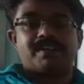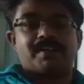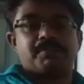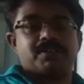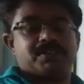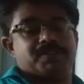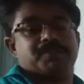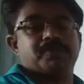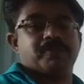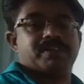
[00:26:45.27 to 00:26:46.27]
that person
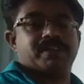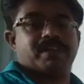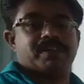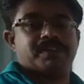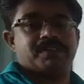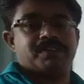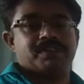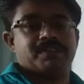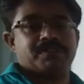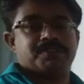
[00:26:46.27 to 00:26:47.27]
is going there.
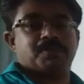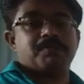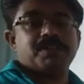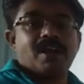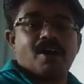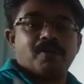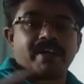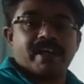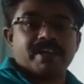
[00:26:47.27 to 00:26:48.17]
So with our